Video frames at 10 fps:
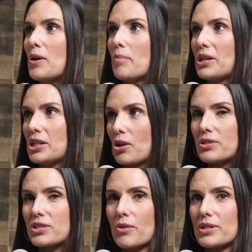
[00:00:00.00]
But it
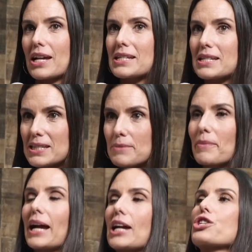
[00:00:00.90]
also is like
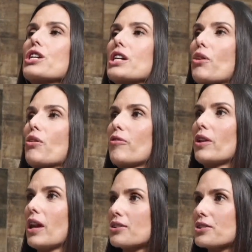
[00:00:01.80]
smashing an awful
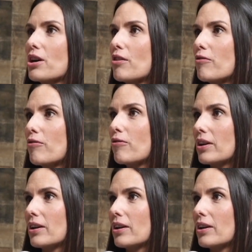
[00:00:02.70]
lot of